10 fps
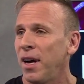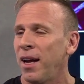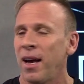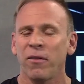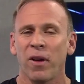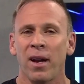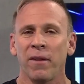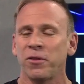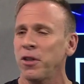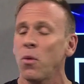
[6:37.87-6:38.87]
And
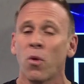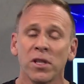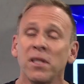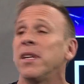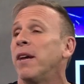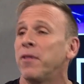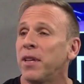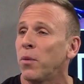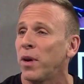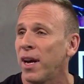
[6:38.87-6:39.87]
if sugar wasn't in
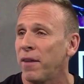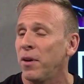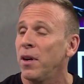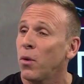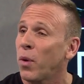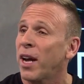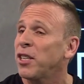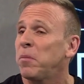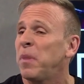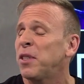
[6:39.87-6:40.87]
everything we'd have, we'd
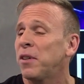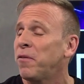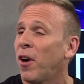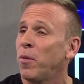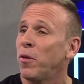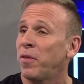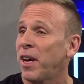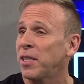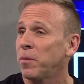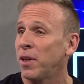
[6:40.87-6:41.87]
actually be sort of far more
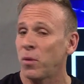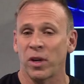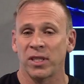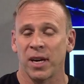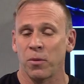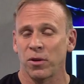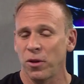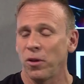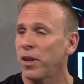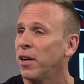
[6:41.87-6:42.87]
flexible and we'd say, well,
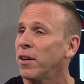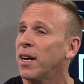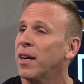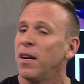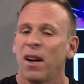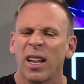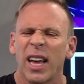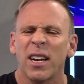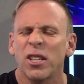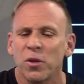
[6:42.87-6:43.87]
cool, I'll
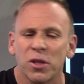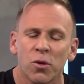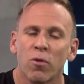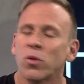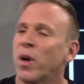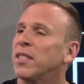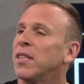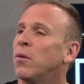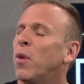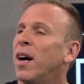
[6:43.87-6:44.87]
add it to a sauce once
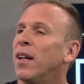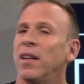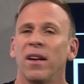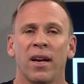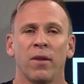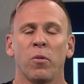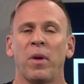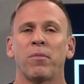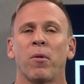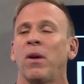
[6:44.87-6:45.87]
in a while and it would
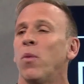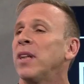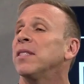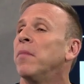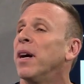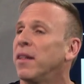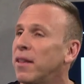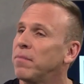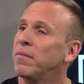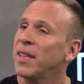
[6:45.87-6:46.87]
be probably once a
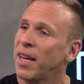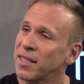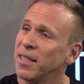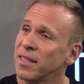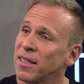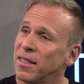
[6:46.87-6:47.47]
month. And that's it.